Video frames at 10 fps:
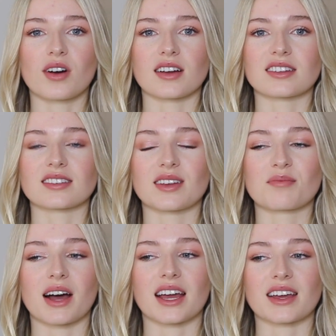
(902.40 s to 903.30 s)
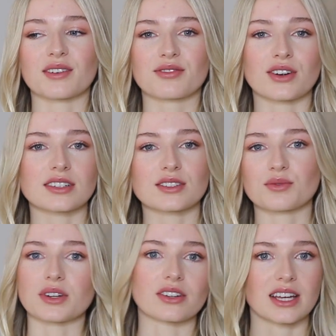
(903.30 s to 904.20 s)
was my first
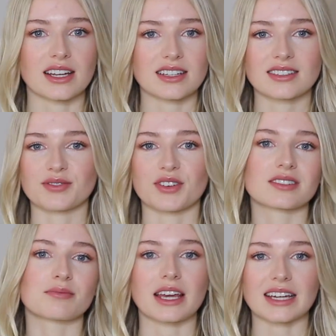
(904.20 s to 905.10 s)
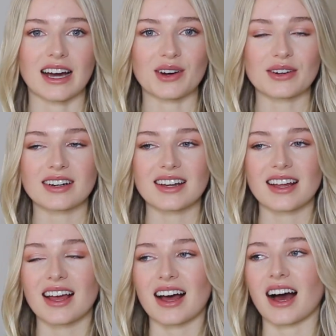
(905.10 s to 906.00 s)
real kiss, first makeout.
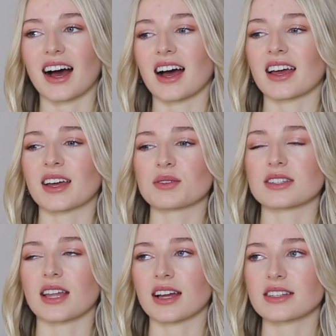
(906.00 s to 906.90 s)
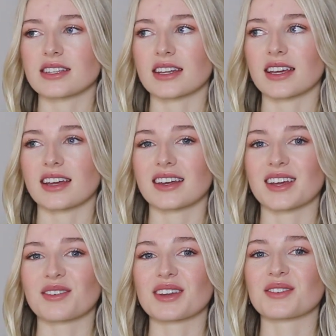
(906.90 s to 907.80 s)
I was 19,
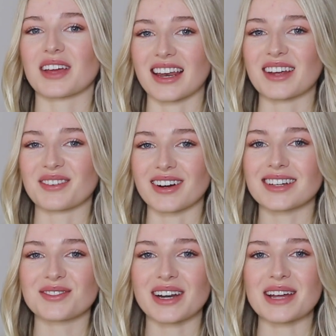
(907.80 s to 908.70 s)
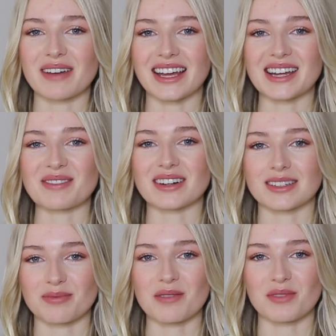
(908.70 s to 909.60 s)
it, and it was when I met him on
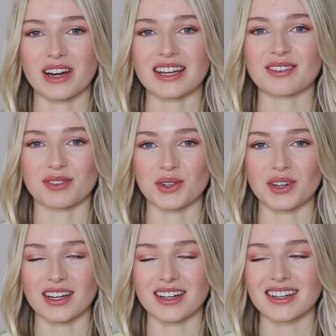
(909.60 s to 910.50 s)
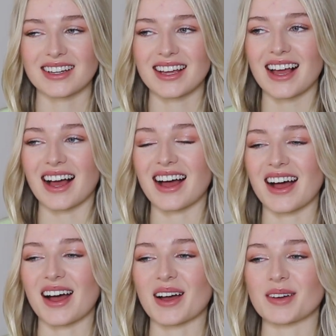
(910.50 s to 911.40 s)
spring break in Florida.
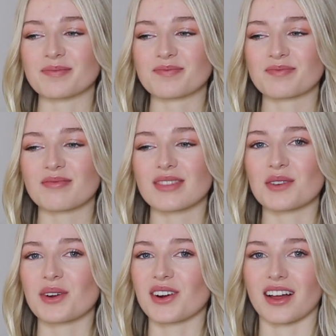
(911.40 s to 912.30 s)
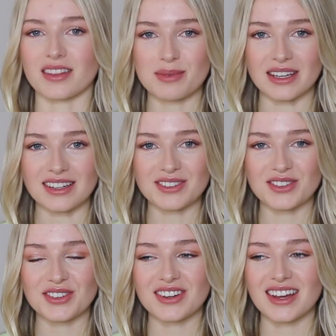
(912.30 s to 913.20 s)
Um, we were on the
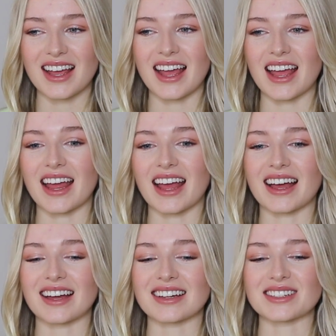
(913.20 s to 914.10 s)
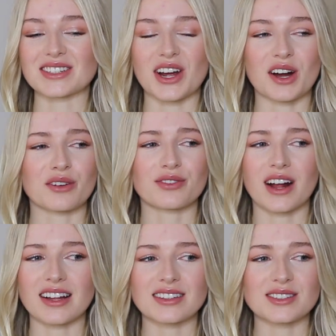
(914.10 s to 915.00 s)
beach, and our
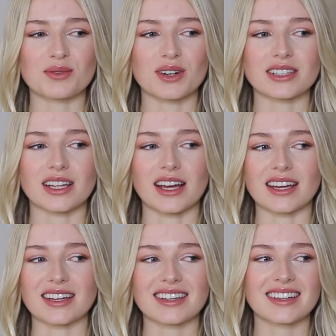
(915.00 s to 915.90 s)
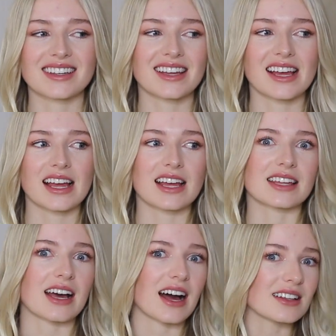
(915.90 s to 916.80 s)
friends were like,
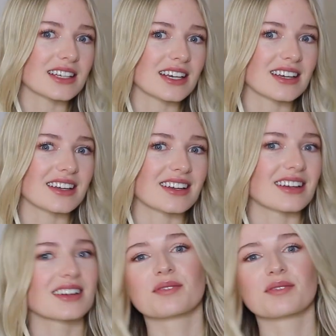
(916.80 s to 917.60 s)
Kallie,